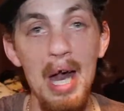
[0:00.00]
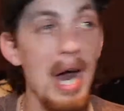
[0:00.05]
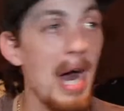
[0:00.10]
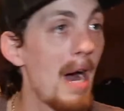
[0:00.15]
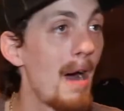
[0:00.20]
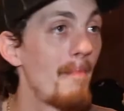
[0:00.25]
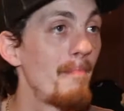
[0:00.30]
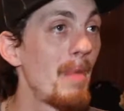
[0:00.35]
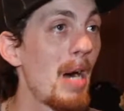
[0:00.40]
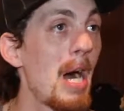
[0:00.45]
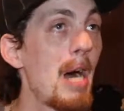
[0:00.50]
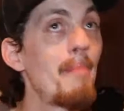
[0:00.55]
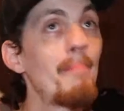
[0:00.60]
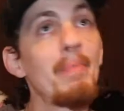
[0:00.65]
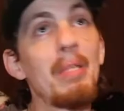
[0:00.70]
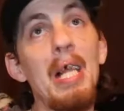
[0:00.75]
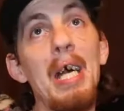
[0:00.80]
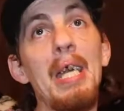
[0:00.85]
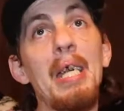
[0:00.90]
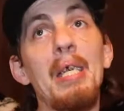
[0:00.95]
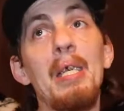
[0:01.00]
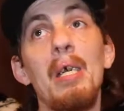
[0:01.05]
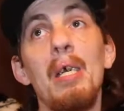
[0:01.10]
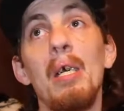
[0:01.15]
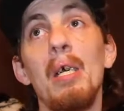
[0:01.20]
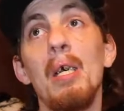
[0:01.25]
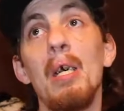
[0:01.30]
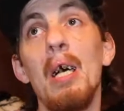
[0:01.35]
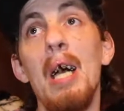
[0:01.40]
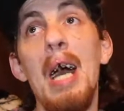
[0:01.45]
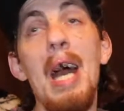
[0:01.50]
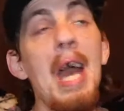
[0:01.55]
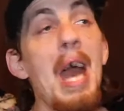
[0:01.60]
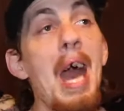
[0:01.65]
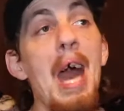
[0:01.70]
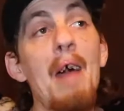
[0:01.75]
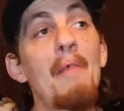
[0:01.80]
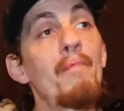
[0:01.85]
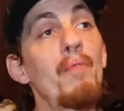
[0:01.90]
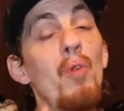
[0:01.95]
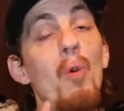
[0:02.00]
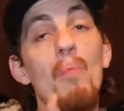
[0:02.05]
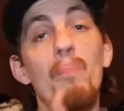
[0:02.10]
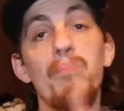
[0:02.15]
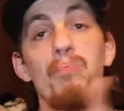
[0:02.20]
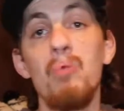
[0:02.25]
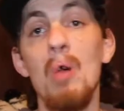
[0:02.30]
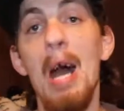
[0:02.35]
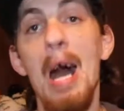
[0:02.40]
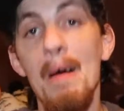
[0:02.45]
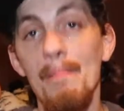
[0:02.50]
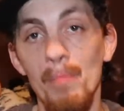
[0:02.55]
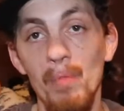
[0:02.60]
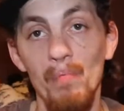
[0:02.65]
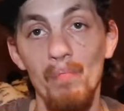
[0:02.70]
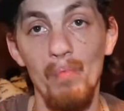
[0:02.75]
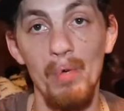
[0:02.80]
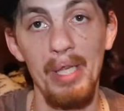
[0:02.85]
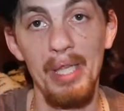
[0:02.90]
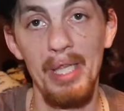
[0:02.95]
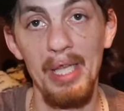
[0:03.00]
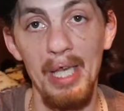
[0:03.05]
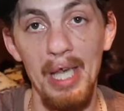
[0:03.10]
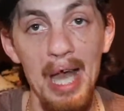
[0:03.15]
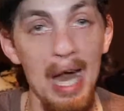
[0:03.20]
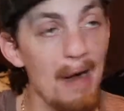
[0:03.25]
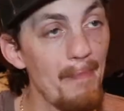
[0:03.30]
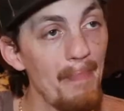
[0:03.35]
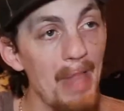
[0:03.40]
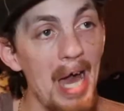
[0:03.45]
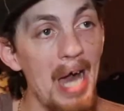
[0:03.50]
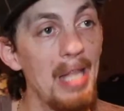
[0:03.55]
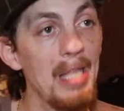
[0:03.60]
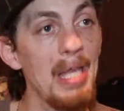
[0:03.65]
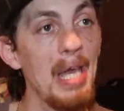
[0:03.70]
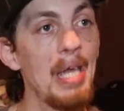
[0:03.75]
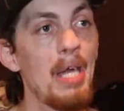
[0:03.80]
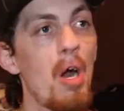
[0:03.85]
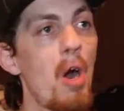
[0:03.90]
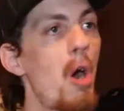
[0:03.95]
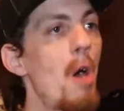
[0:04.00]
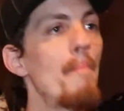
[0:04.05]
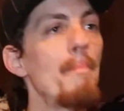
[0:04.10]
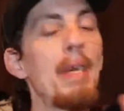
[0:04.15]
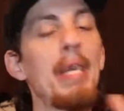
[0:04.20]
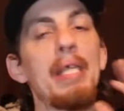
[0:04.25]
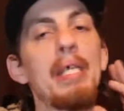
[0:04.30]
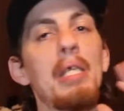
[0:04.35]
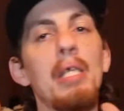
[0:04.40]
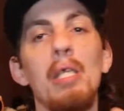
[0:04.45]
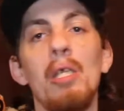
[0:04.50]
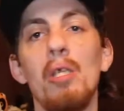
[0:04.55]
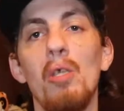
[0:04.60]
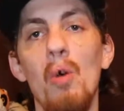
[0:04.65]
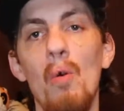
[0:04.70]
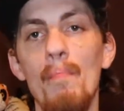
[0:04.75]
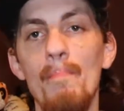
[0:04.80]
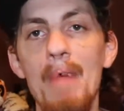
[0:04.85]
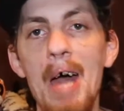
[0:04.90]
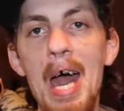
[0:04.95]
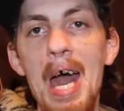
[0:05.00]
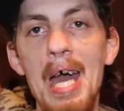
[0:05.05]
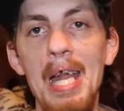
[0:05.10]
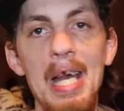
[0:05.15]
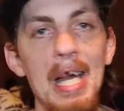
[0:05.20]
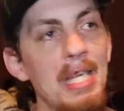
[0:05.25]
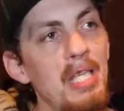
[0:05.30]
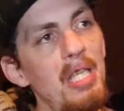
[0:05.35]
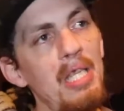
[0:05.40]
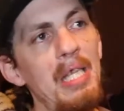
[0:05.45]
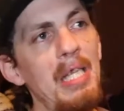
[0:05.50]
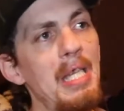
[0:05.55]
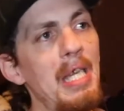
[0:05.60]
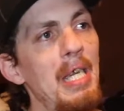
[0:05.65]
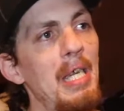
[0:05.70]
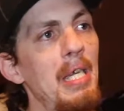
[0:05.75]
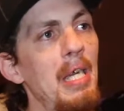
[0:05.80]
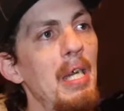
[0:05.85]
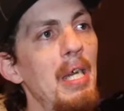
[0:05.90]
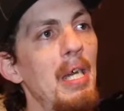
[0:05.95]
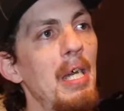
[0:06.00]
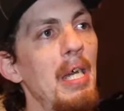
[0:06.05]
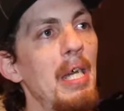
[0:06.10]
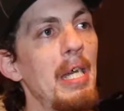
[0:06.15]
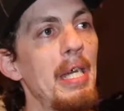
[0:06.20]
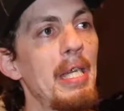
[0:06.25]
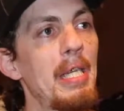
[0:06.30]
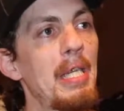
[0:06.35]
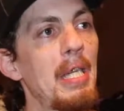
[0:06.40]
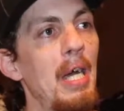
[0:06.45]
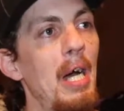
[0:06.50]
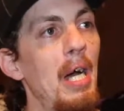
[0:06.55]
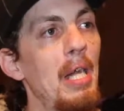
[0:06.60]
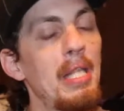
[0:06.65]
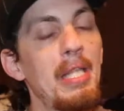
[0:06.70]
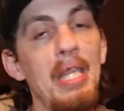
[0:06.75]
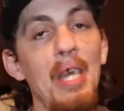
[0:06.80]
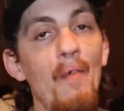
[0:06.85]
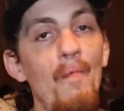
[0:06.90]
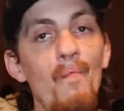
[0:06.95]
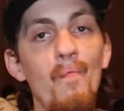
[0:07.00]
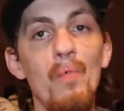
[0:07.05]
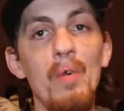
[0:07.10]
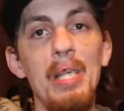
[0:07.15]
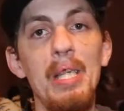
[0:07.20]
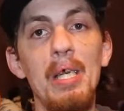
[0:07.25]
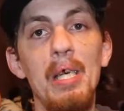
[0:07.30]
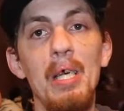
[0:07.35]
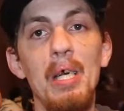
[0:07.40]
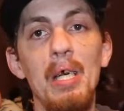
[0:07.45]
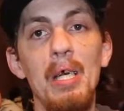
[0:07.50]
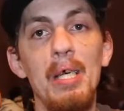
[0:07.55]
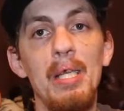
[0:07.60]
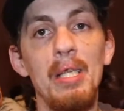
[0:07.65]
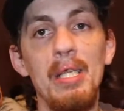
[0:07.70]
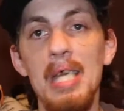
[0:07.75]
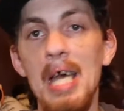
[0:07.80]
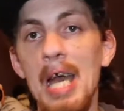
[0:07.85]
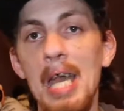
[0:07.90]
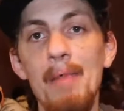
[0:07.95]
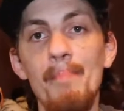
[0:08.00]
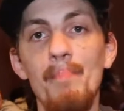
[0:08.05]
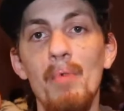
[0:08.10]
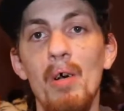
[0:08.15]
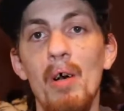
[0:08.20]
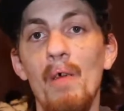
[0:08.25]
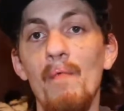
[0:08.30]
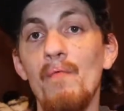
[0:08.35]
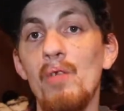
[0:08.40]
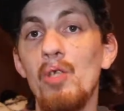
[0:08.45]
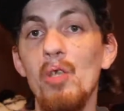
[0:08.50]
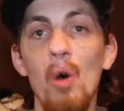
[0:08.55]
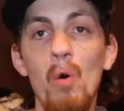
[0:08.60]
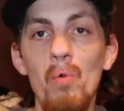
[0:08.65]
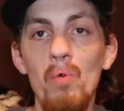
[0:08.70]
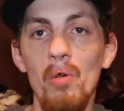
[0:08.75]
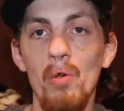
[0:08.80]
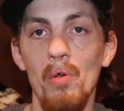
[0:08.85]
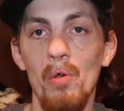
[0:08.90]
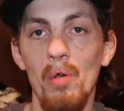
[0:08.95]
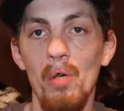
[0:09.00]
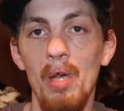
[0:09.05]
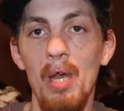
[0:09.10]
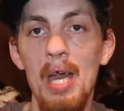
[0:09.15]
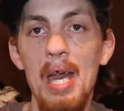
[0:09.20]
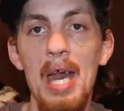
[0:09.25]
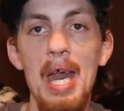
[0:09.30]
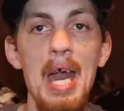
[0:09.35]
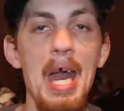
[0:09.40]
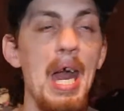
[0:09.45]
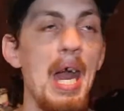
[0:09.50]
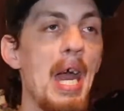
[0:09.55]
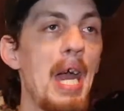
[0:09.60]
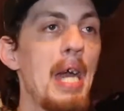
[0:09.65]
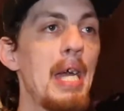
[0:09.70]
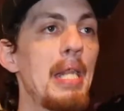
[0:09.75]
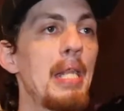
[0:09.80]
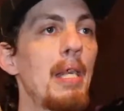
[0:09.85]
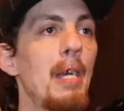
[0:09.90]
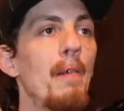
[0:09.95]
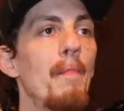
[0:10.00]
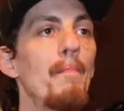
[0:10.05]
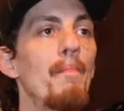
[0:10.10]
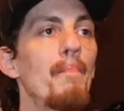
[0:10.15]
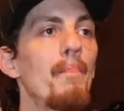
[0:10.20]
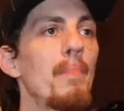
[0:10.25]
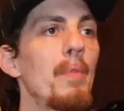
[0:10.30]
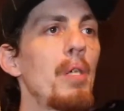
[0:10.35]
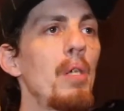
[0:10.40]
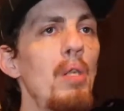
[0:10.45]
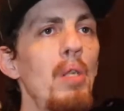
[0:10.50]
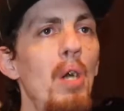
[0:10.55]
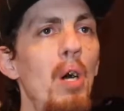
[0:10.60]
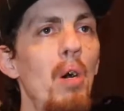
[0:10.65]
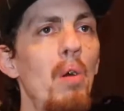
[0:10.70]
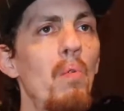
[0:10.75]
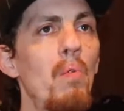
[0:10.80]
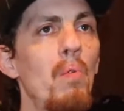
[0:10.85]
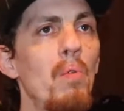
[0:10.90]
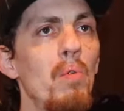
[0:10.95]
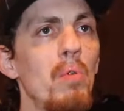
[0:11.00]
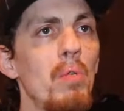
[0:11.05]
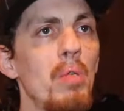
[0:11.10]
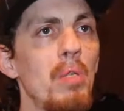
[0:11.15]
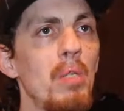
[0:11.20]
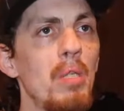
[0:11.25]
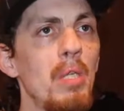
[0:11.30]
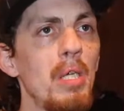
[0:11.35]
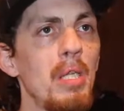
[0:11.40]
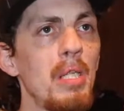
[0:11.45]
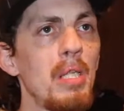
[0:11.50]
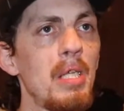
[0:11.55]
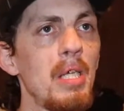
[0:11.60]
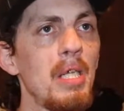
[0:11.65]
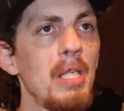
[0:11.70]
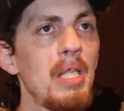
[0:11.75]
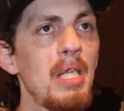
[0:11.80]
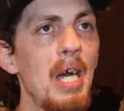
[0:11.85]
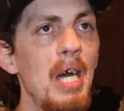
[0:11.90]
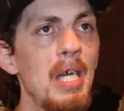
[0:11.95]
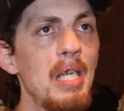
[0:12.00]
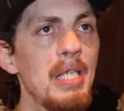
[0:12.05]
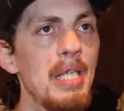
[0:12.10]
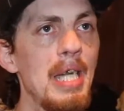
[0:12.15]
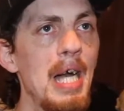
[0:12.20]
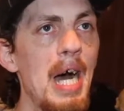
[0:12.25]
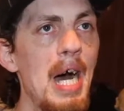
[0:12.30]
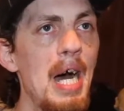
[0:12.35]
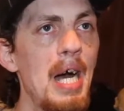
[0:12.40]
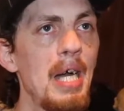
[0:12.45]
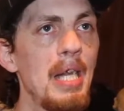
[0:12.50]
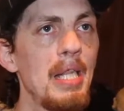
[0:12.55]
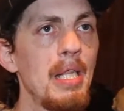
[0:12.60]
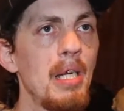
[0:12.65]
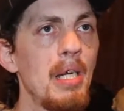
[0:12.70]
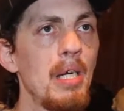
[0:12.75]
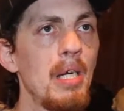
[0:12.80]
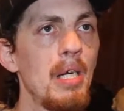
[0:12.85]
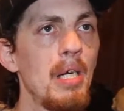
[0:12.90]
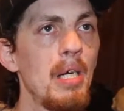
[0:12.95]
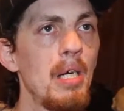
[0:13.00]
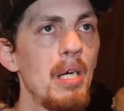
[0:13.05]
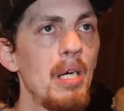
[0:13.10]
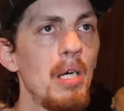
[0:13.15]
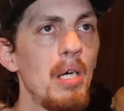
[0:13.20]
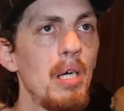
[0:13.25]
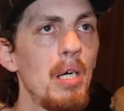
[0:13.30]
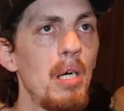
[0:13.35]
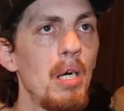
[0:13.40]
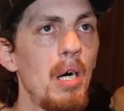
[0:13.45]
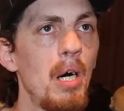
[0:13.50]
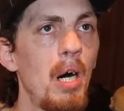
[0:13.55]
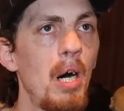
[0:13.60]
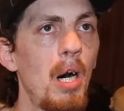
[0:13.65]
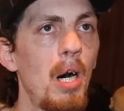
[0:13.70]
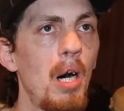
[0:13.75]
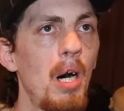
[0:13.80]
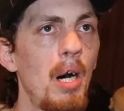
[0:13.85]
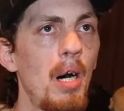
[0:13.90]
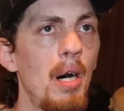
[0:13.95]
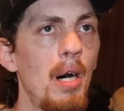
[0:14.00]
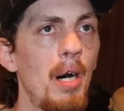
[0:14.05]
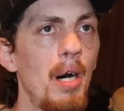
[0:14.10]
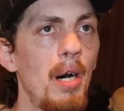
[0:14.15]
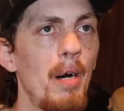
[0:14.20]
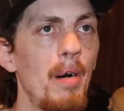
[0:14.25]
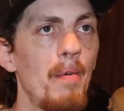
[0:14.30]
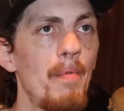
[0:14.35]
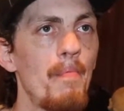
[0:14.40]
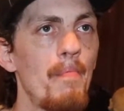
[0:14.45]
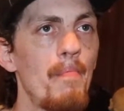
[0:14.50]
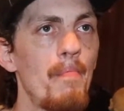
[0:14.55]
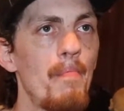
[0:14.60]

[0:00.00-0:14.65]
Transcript: I'm like, I have no problem with it. I'm not like, oh man, this is so bad. I just think it's a different type of Joker. And you know, to touch on some